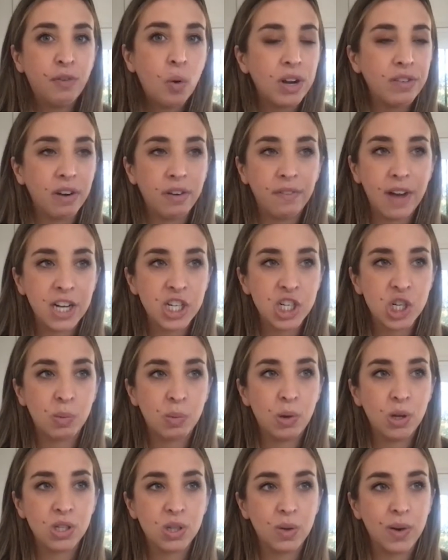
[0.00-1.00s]
four different
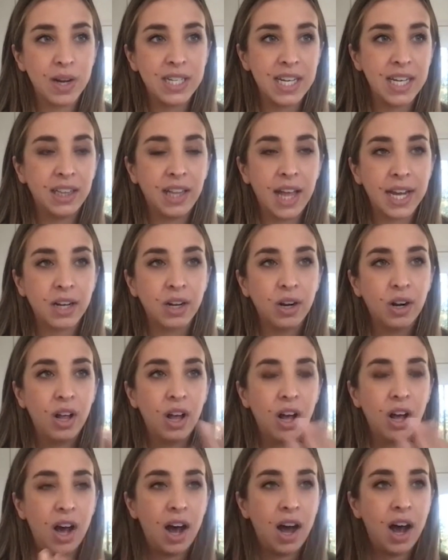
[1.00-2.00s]
vegetables. So I
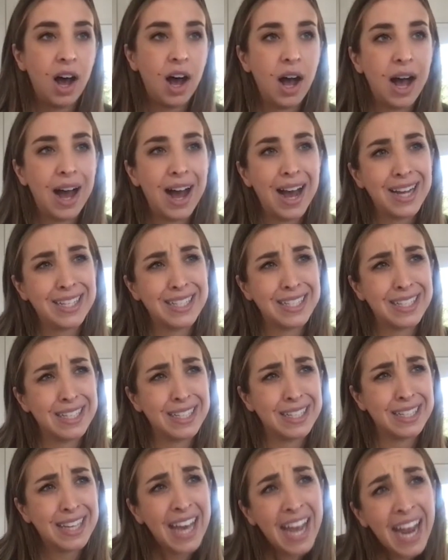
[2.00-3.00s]

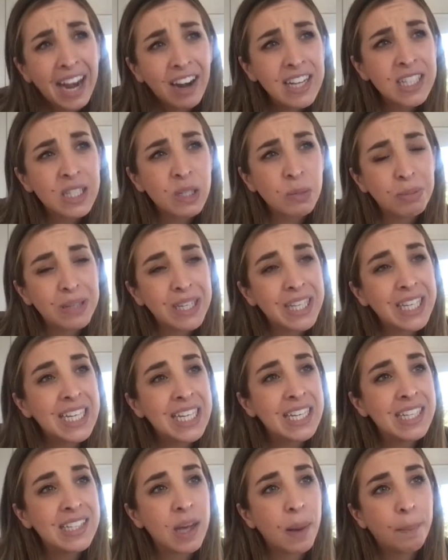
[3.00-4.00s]
did carrots,
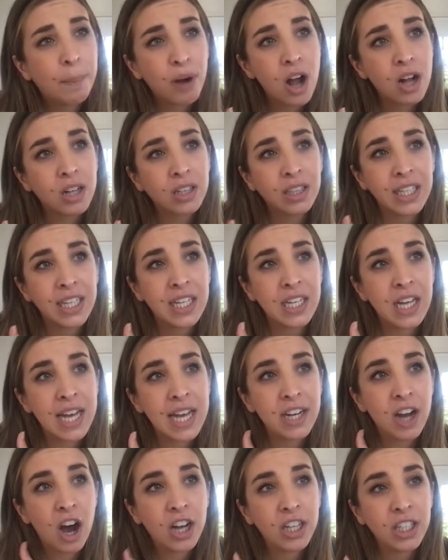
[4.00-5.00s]
peas, broccoli,
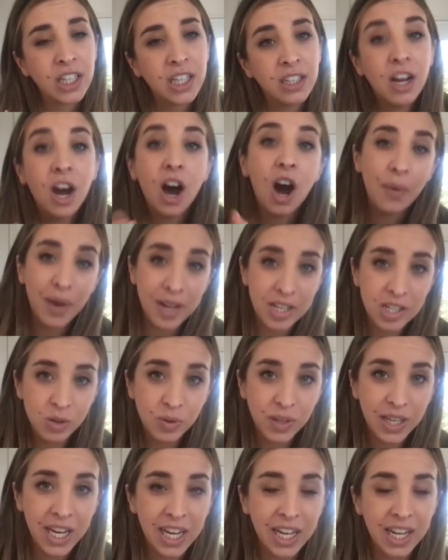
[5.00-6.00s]
and onion. Oh, and
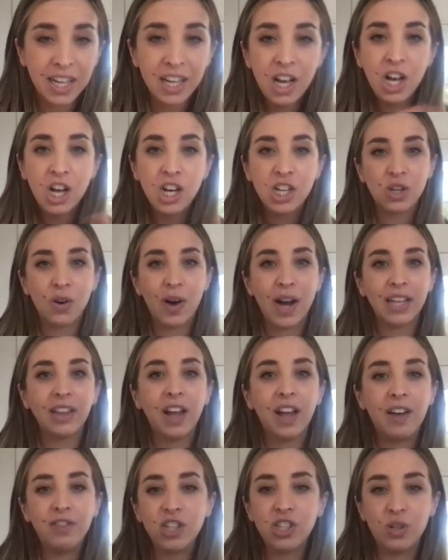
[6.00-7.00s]
zucchini. So I
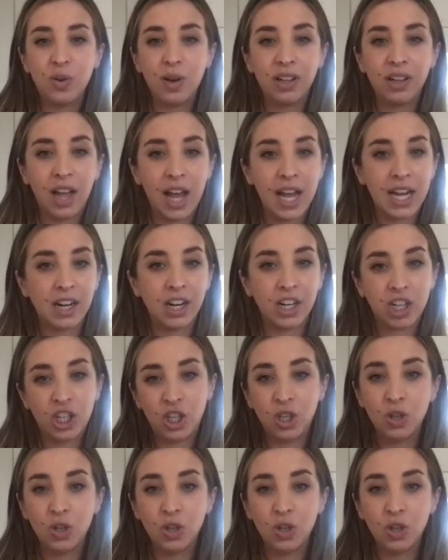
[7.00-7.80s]
love just doing like